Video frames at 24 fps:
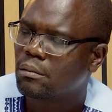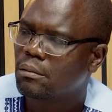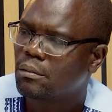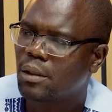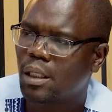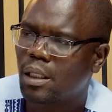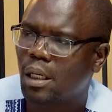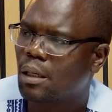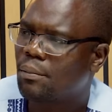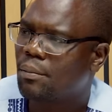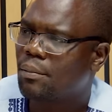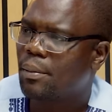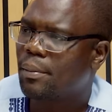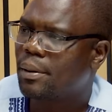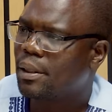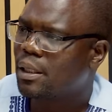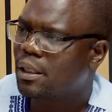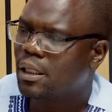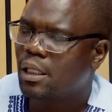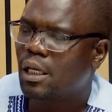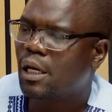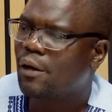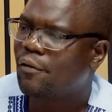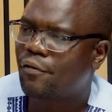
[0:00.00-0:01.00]
Yeah, remember
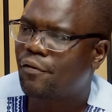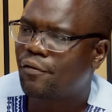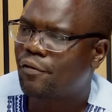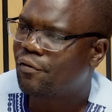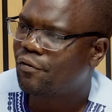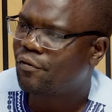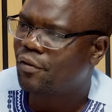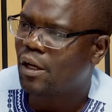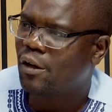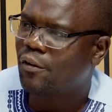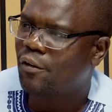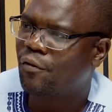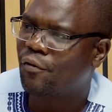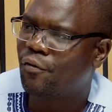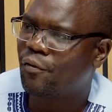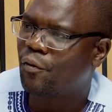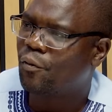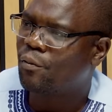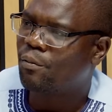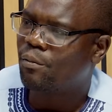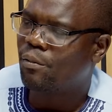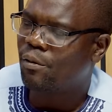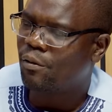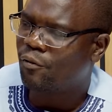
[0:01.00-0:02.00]
the
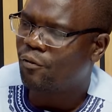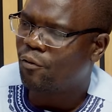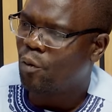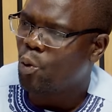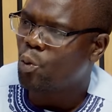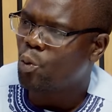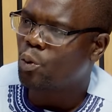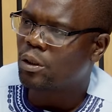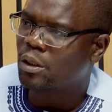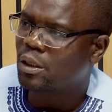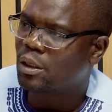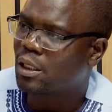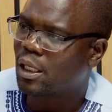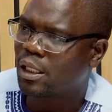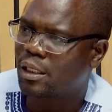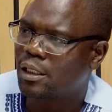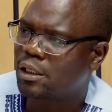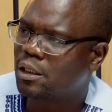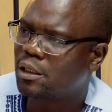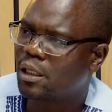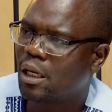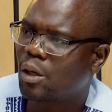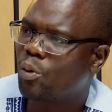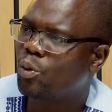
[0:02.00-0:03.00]
EFF vote
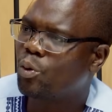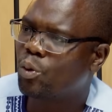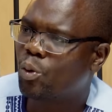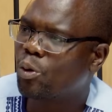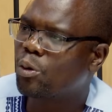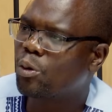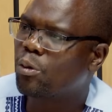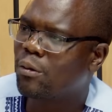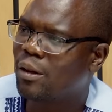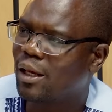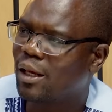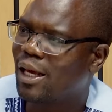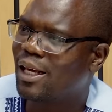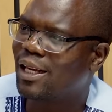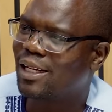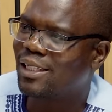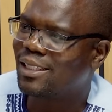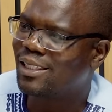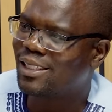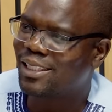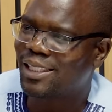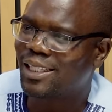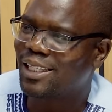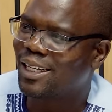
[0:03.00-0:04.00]
traditionally would go to the
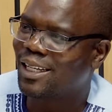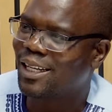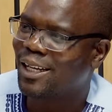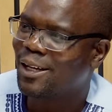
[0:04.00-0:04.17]
ANC.